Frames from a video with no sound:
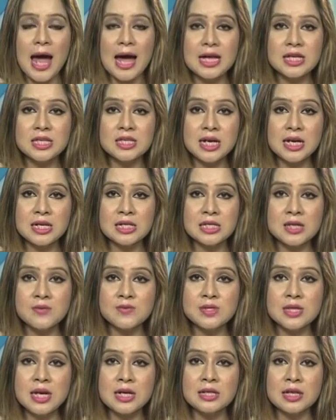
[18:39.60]

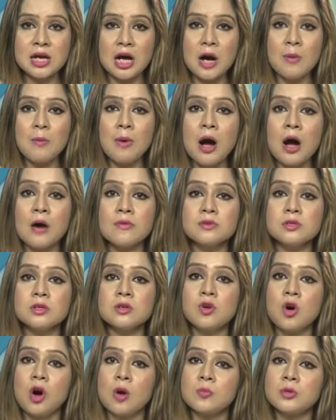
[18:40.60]
Adjectives that come after
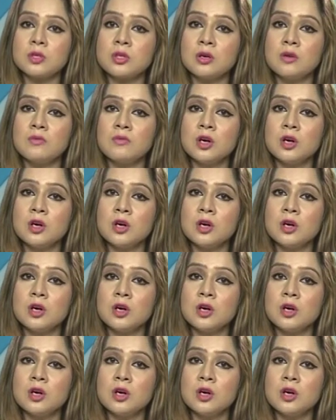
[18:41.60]
copular